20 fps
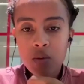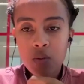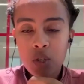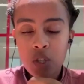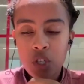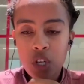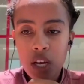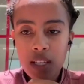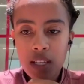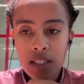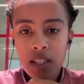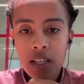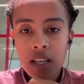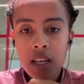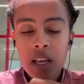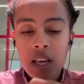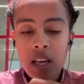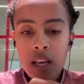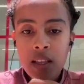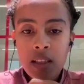which has
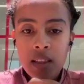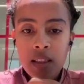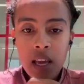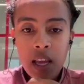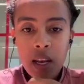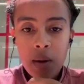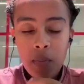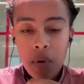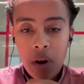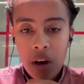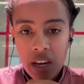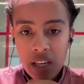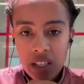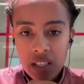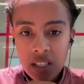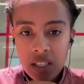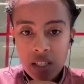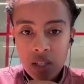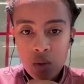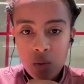10
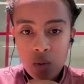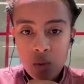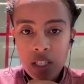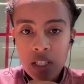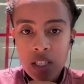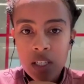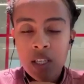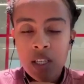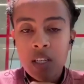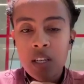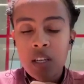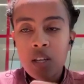parts to it.